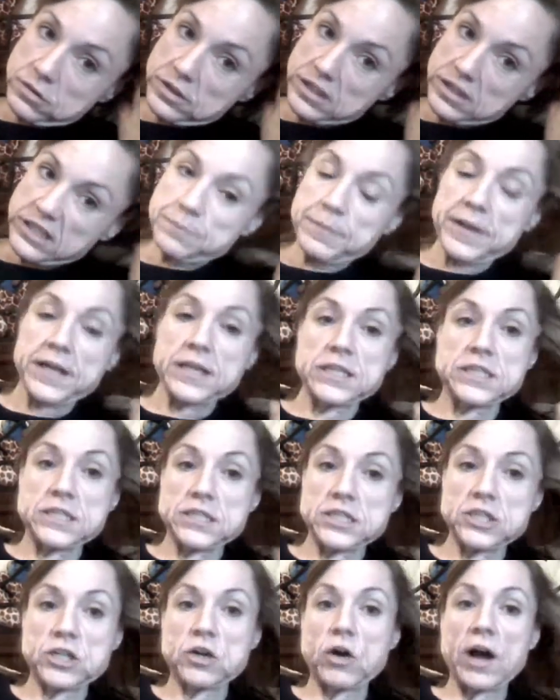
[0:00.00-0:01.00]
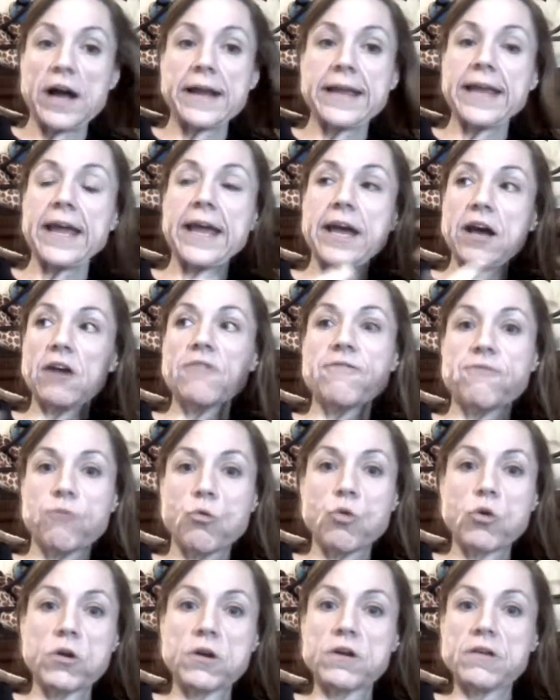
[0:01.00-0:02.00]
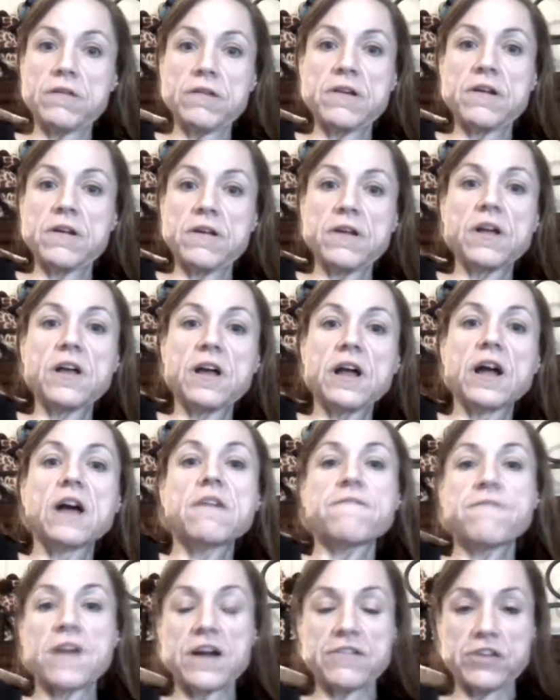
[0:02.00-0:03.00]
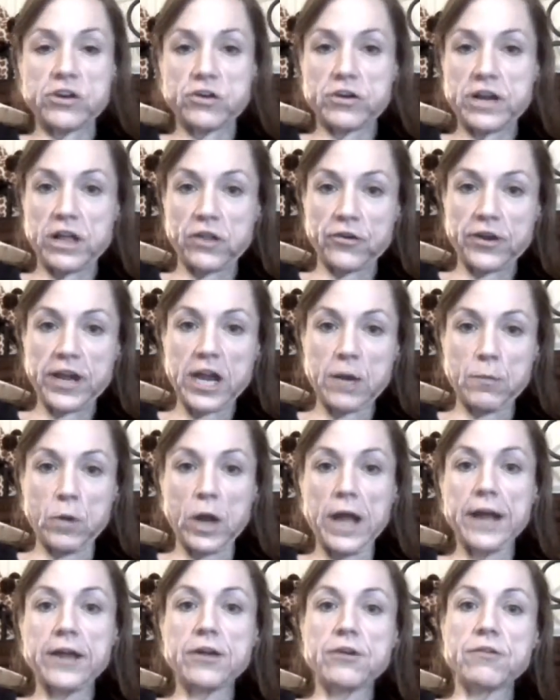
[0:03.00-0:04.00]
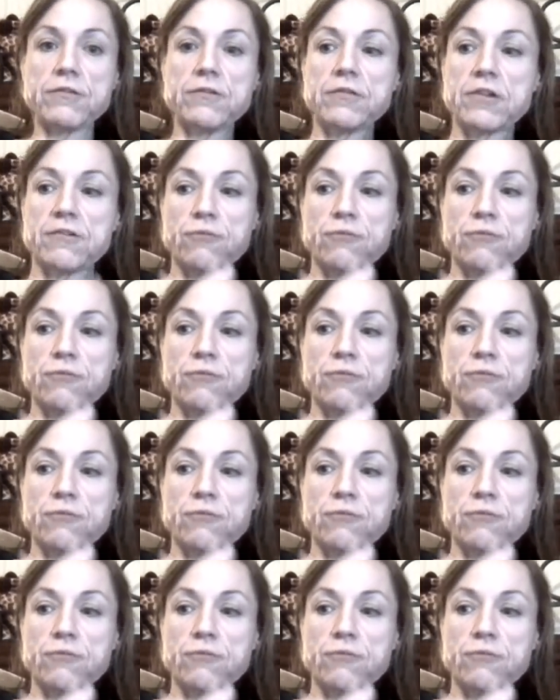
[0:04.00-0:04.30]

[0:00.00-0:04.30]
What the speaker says: spending, you know, I can't afford a $500 camera. I can